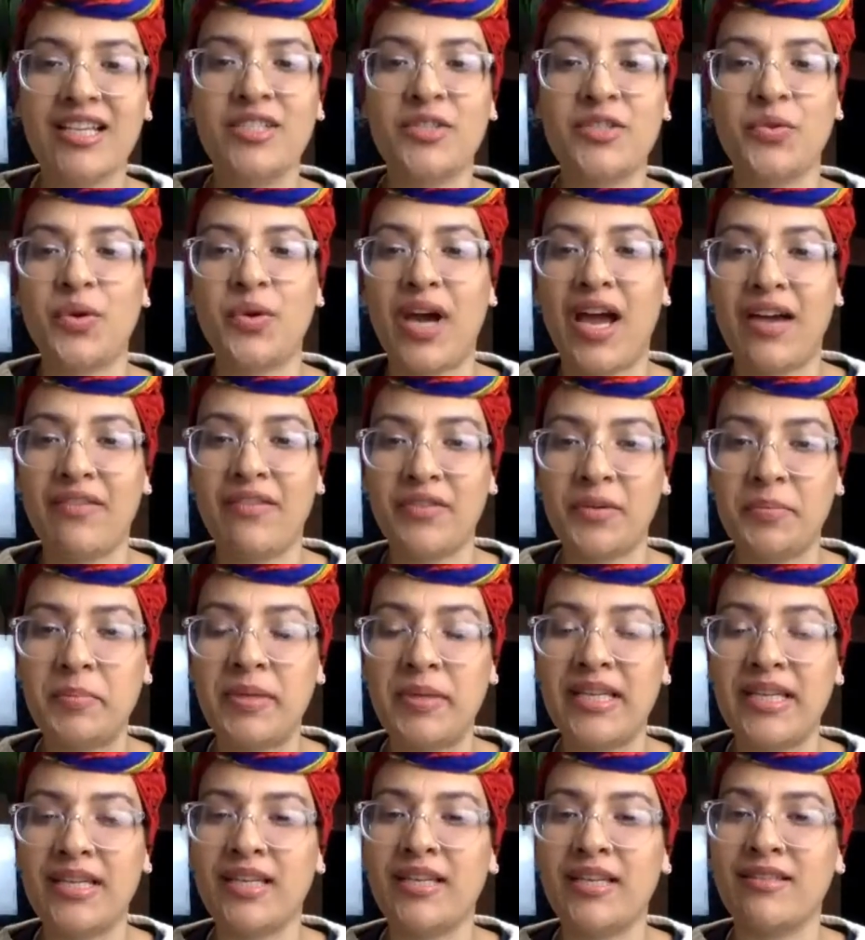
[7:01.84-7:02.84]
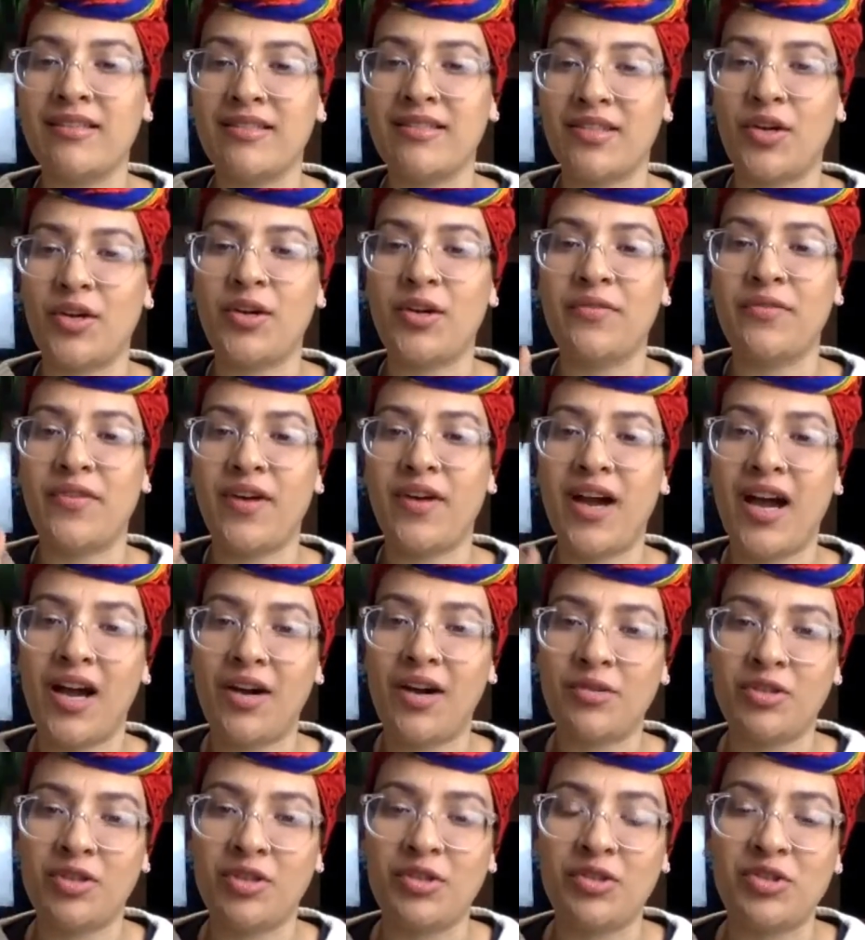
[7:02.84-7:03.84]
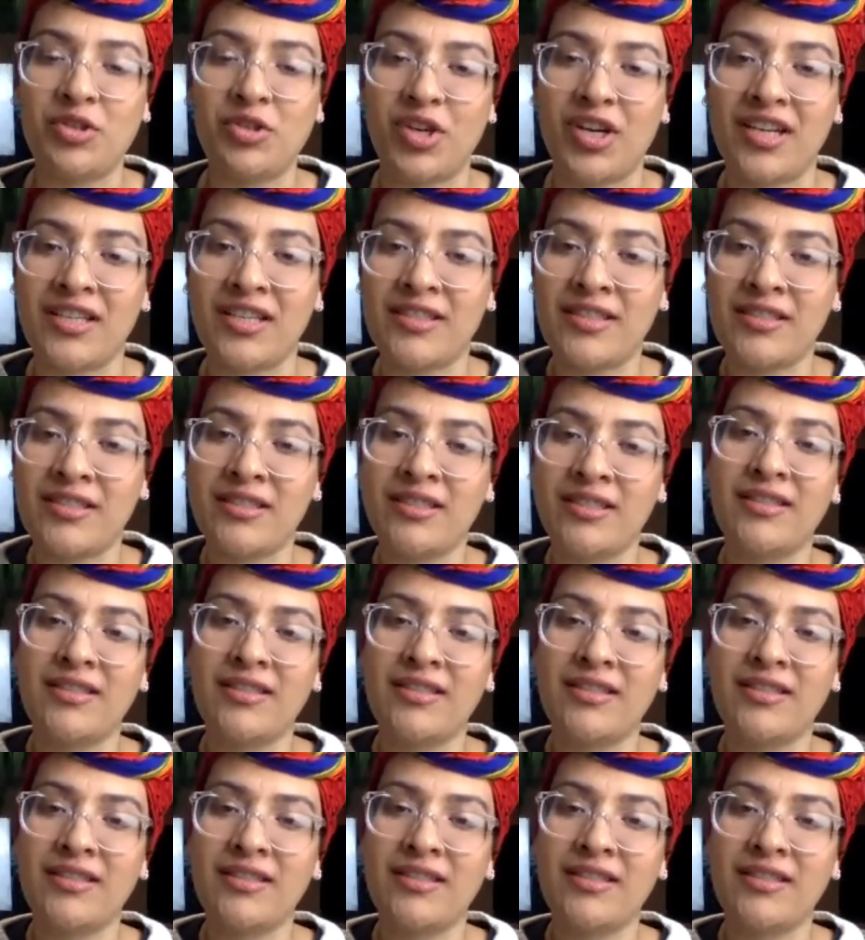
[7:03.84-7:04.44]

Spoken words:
or have opinions over how you dress?